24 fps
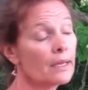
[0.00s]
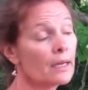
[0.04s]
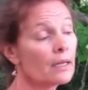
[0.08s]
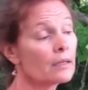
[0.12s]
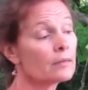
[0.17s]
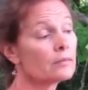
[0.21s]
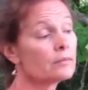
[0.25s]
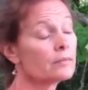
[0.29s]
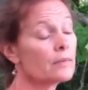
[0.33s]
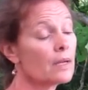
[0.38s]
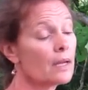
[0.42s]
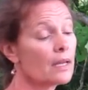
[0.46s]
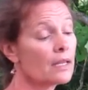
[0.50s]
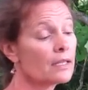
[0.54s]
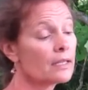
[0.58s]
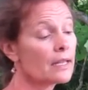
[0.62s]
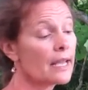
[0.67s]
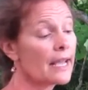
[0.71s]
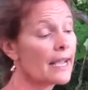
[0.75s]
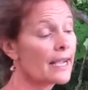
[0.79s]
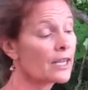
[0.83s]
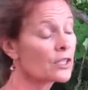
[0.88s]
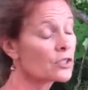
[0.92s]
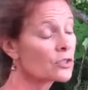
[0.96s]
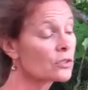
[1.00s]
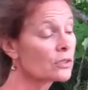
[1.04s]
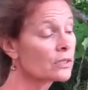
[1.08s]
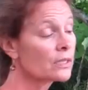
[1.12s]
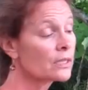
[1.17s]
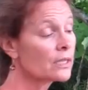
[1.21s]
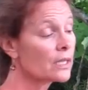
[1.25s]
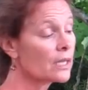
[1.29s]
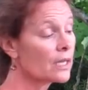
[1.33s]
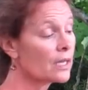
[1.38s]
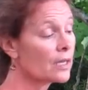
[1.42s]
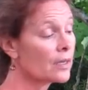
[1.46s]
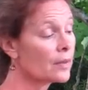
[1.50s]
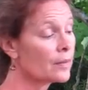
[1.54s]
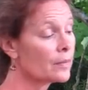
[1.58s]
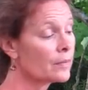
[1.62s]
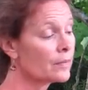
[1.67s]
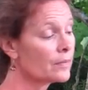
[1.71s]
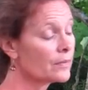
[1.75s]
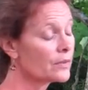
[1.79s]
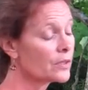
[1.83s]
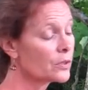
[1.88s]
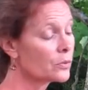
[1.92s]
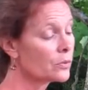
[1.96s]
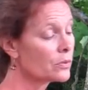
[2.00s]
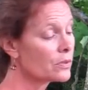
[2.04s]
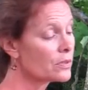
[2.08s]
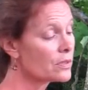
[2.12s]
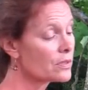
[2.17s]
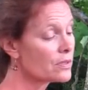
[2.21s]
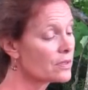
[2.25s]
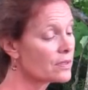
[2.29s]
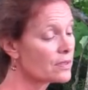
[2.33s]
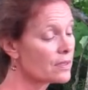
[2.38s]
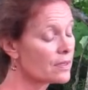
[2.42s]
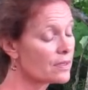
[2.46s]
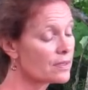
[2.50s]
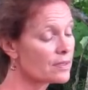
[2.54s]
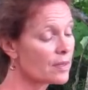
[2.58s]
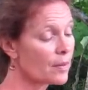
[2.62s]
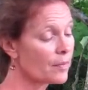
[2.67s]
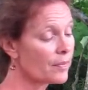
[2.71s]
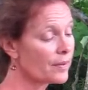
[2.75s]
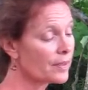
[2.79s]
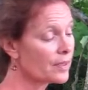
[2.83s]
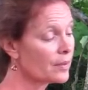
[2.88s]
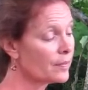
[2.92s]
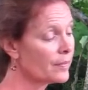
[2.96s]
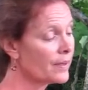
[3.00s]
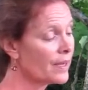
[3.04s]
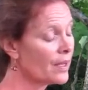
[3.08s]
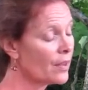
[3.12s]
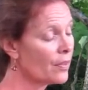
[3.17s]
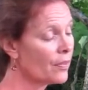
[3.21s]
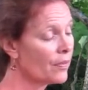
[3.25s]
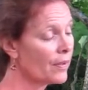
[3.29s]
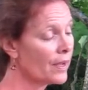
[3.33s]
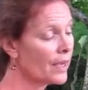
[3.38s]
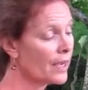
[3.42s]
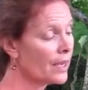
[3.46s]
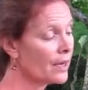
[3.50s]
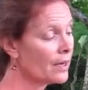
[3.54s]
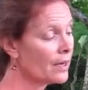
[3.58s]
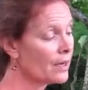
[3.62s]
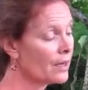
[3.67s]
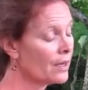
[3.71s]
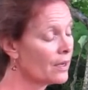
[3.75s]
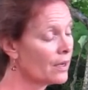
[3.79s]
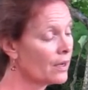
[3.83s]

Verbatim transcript: yeah. of all this. And actually, um, there was something about that